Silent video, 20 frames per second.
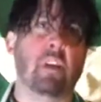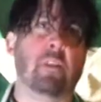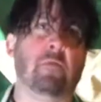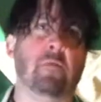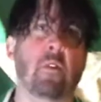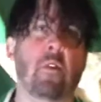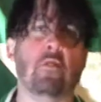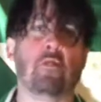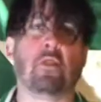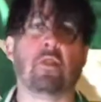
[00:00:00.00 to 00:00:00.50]

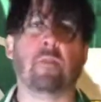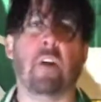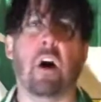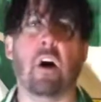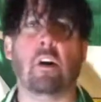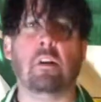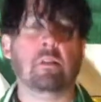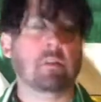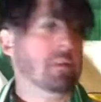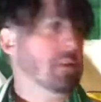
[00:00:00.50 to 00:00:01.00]
First of
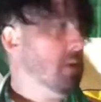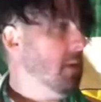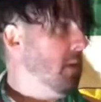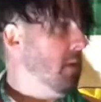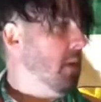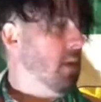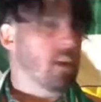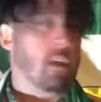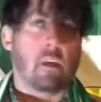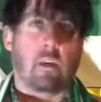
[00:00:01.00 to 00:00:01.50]
all,
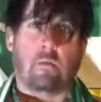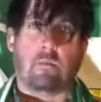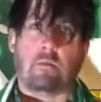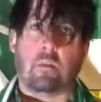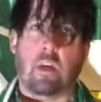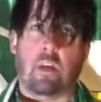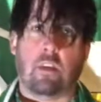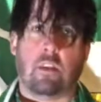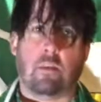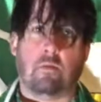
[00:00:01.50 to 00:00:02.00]

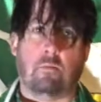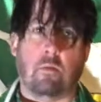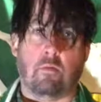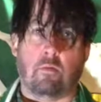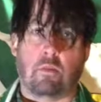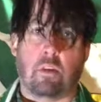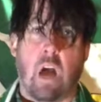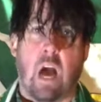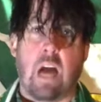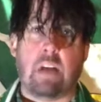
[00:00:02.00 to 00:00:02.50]
it's
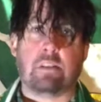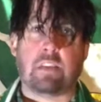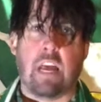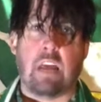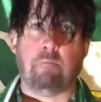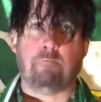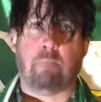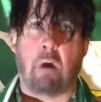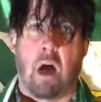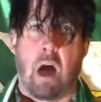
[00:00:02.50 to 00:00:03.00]
those
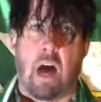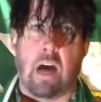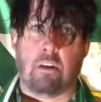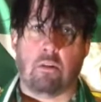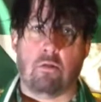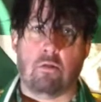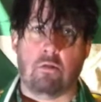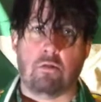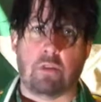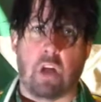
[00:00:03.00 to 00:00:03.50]
goddamn
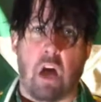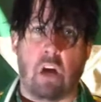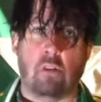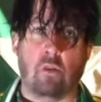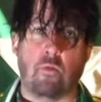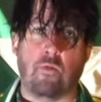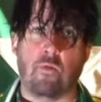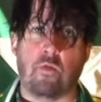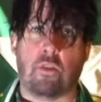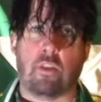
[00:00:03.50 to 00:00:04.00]
potholes all
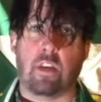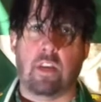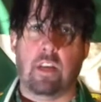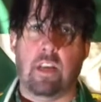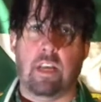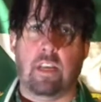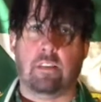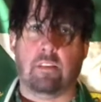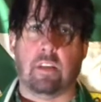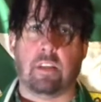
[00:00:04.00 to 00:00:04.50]
over
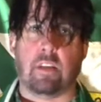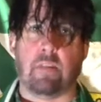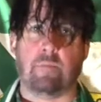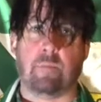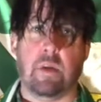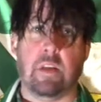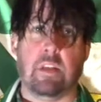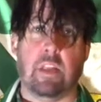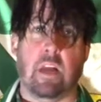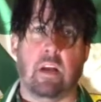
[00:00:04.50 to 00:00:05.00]
Sydney that have
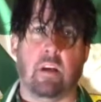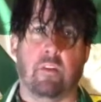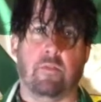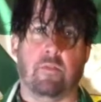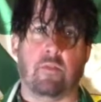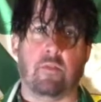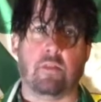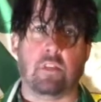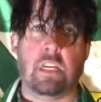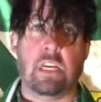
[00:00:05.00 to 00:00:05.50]
been there
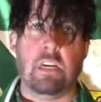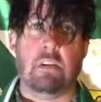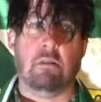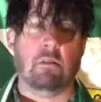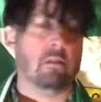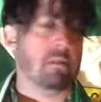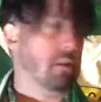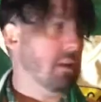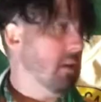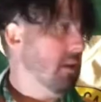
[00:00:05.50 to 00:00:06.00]
for
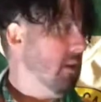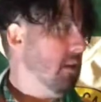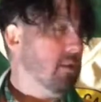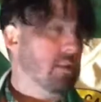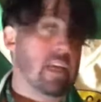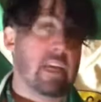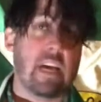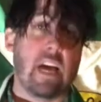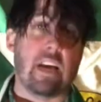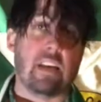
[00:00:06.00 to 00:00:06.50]
years.
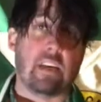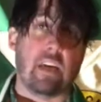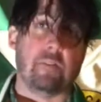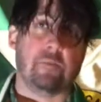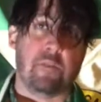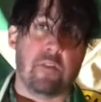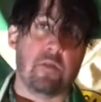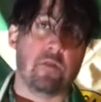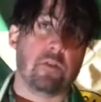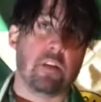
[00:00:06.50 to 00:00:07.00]
They got to
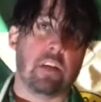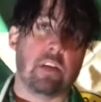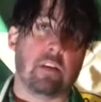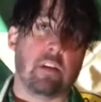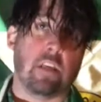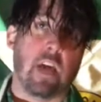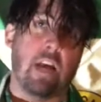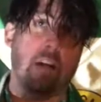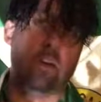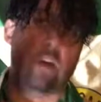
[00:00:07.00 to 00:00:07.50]
get filled in,
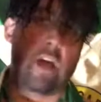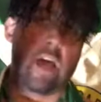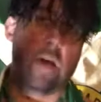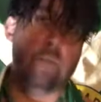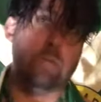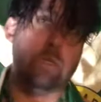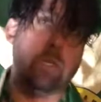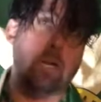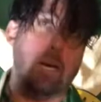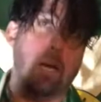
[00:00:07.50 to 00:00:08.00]
because I don't know how
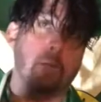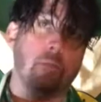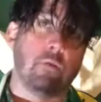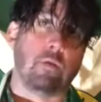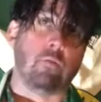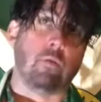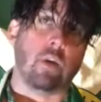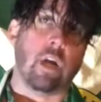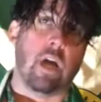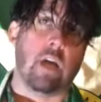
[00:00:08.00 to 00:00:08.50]
many times
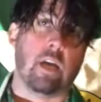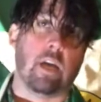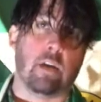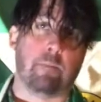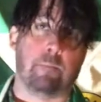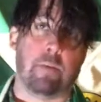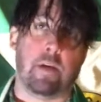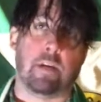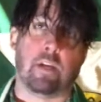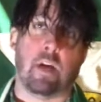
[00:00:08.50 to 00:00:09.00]
when I
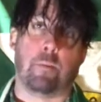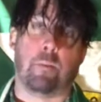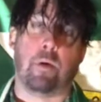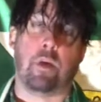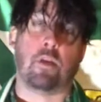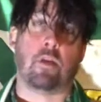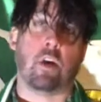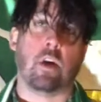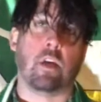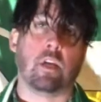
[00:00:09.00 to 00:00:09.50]
got picked up
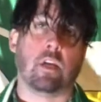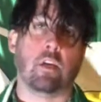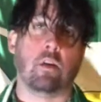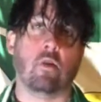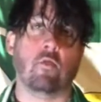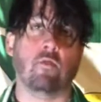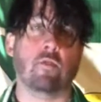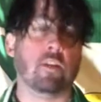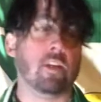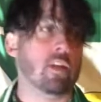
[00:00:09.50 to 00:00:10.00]
hitchhiking
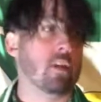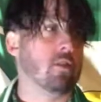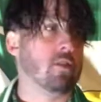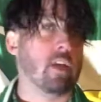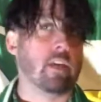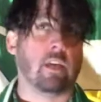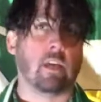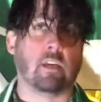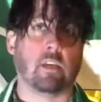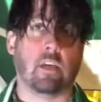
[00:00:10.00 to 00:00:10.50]
over the years,
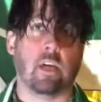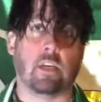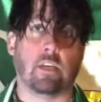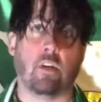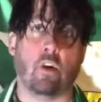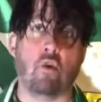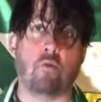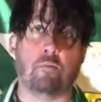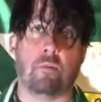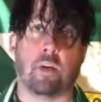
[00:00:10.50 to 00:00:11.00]
I get kicked
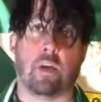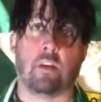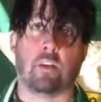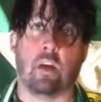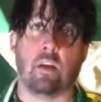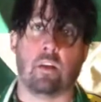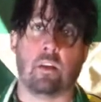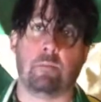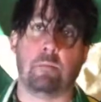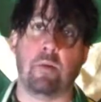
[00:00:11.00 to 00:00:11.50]
out because
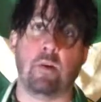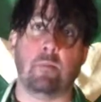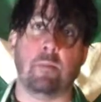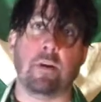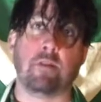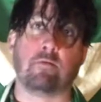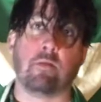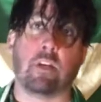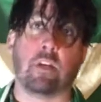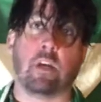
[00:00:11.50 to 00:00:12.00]
I'd spill my
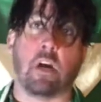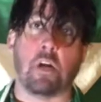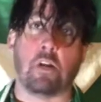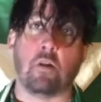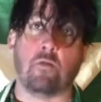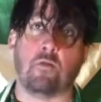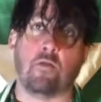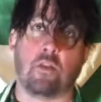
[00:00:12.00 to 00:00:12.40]
drink all over